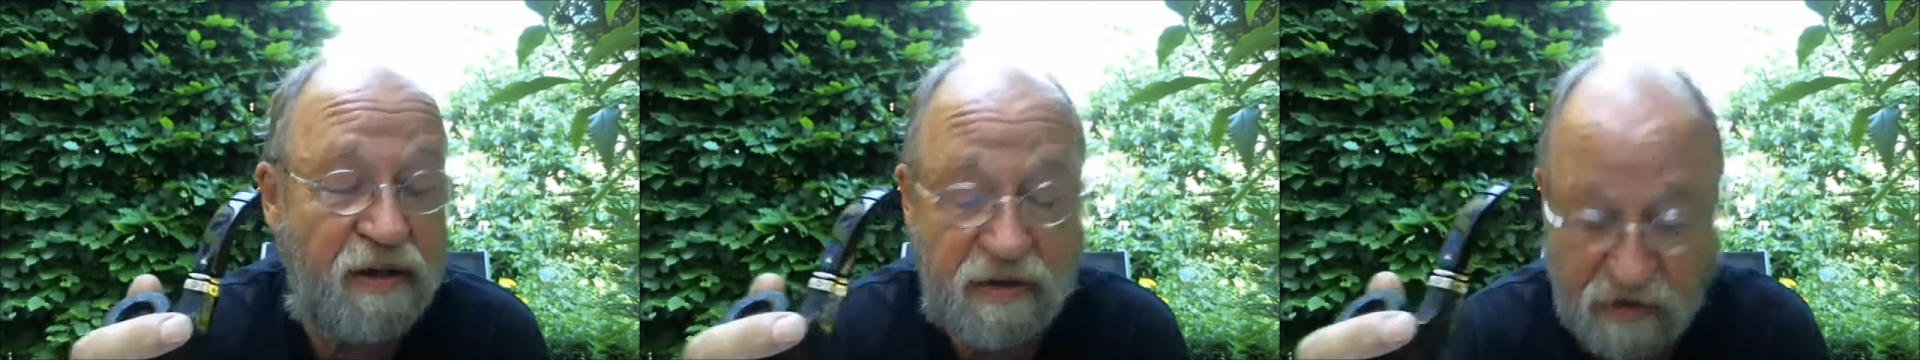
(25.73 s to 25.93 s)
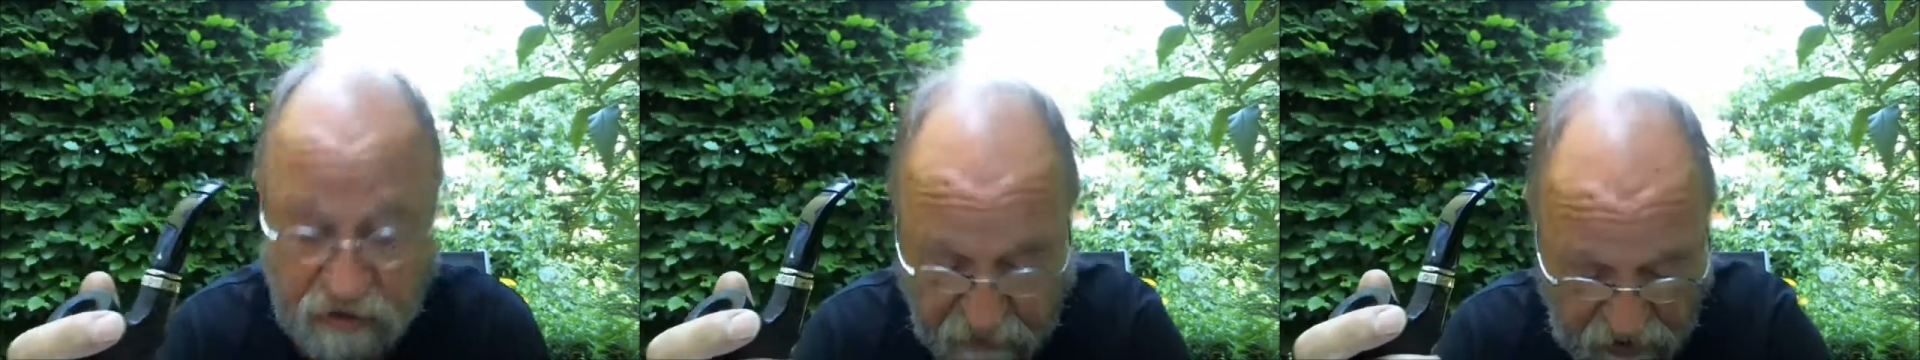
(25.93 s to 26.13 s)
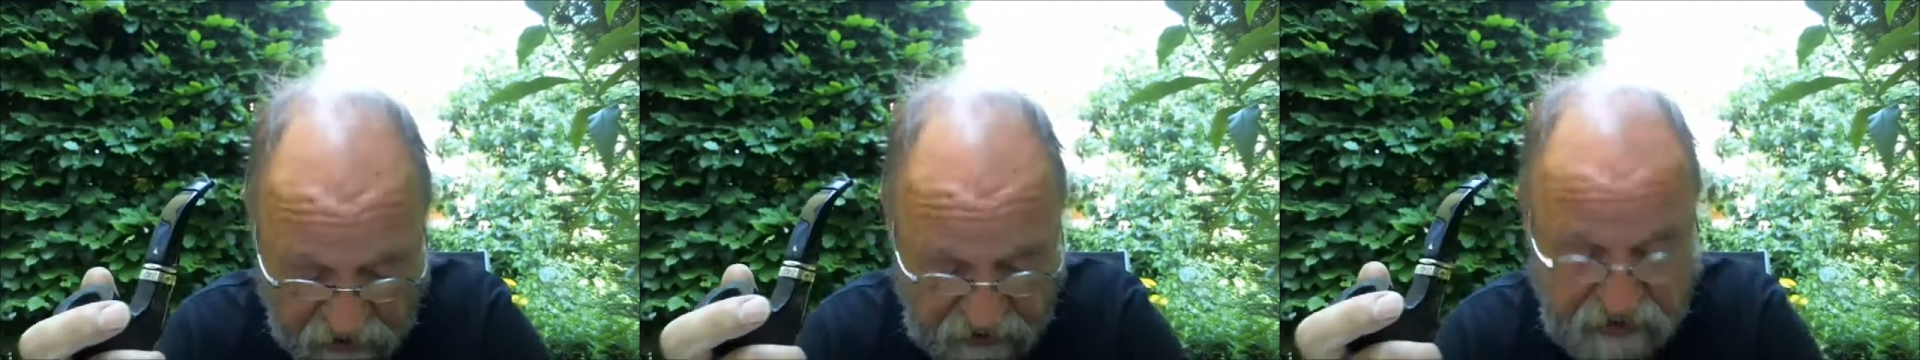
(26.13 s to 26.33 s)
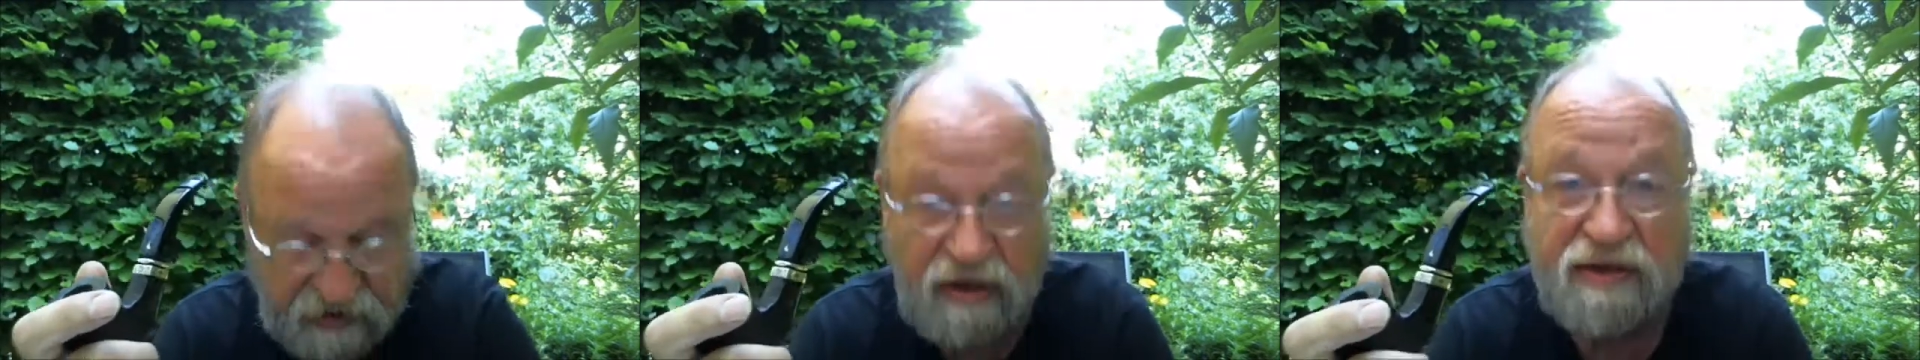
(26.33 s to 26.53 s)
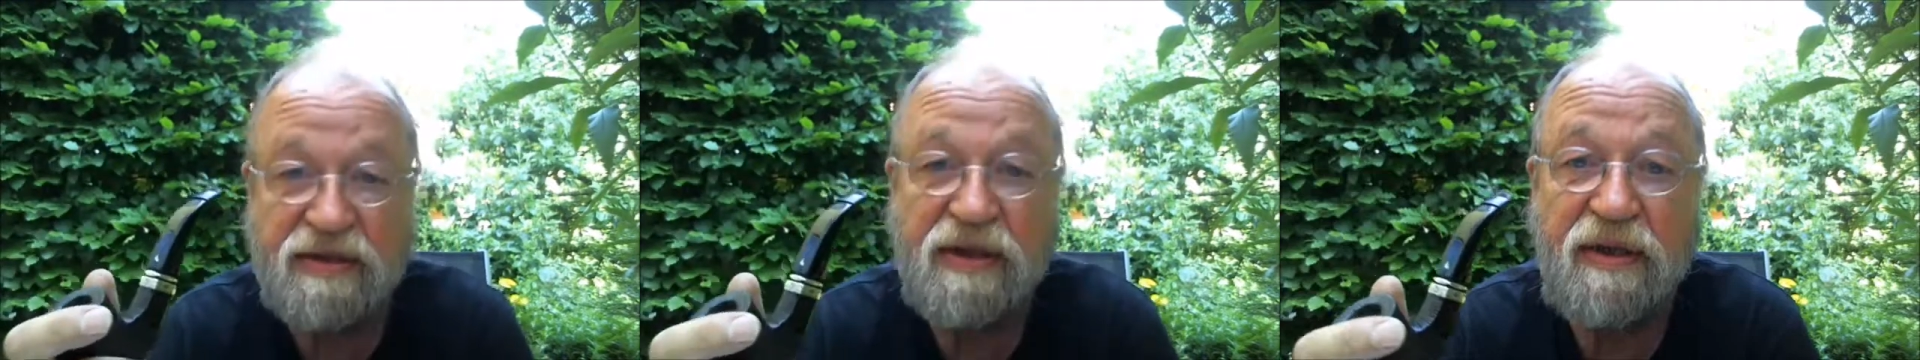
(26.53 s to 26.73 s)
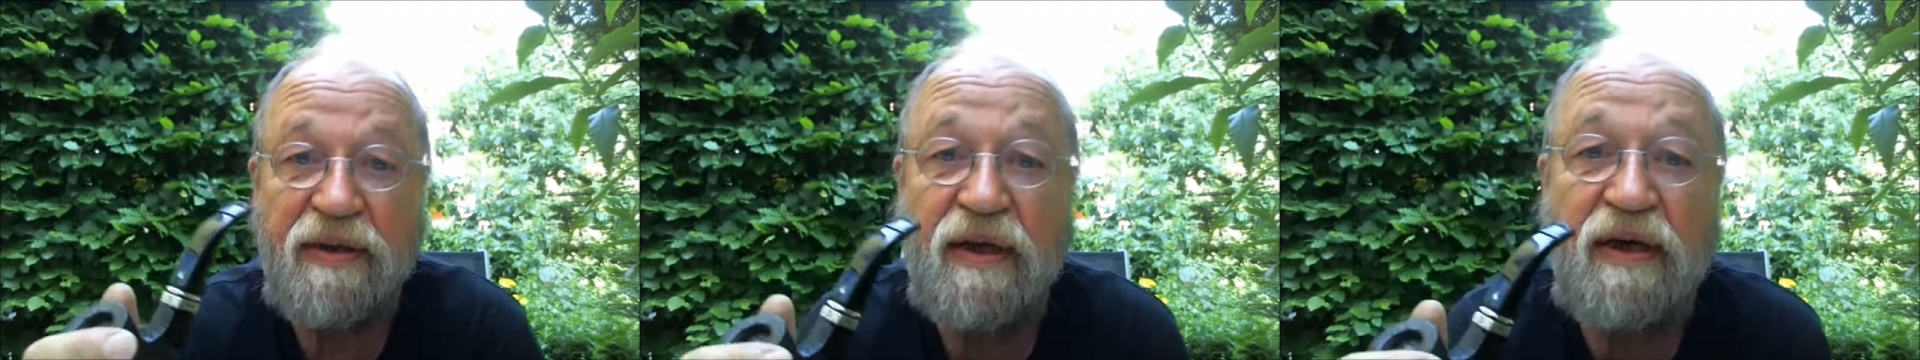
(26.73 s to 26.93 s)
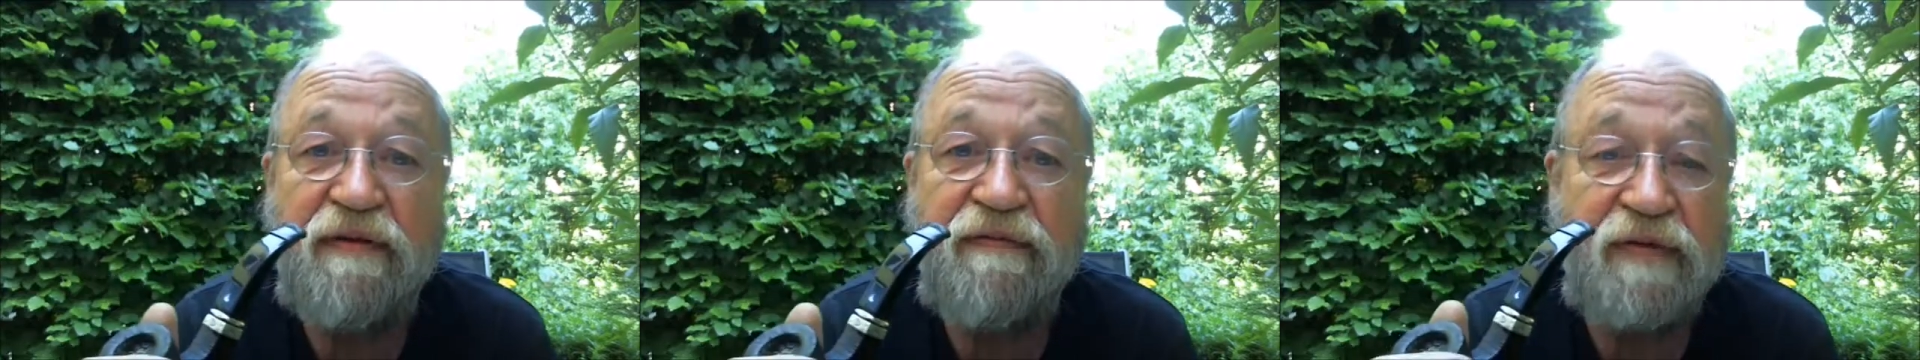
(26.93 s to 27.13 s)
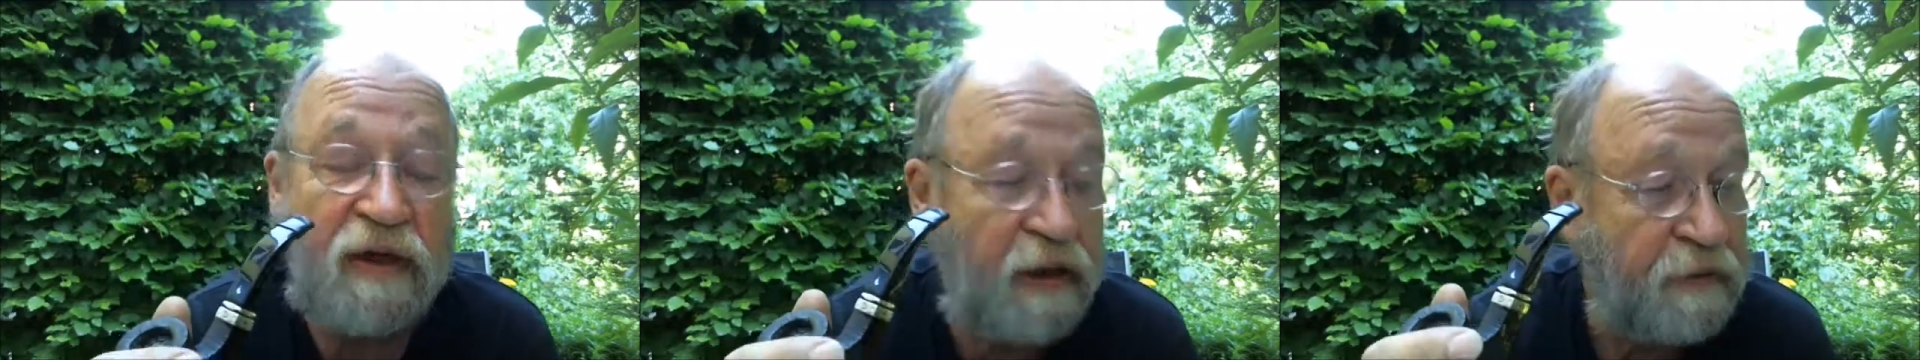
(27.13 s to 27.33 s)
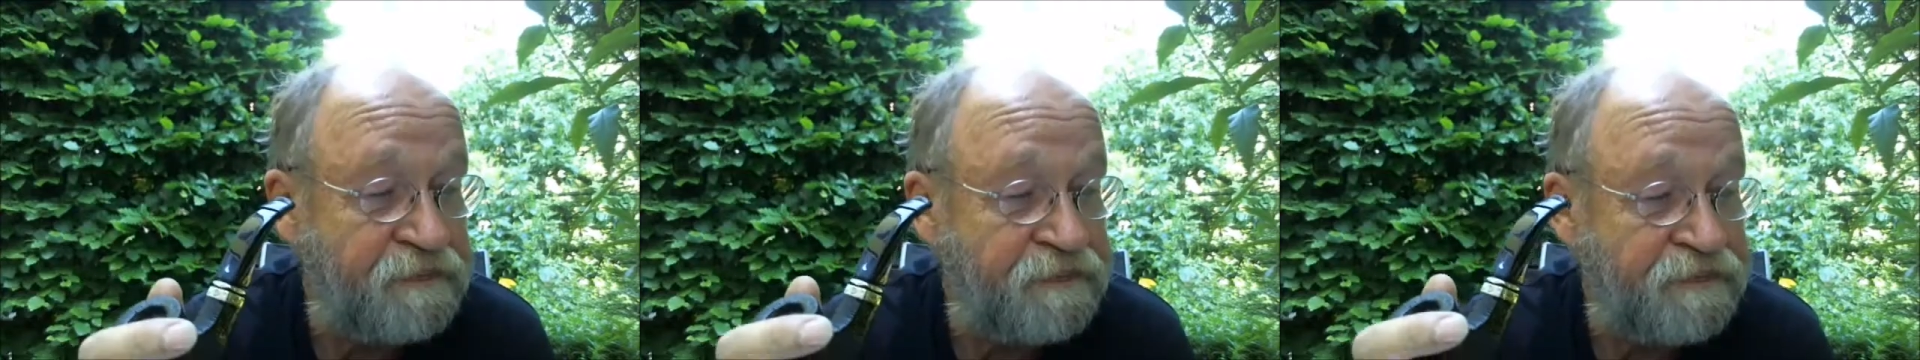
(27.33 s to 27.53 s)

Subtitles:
It's about 6 in the evening,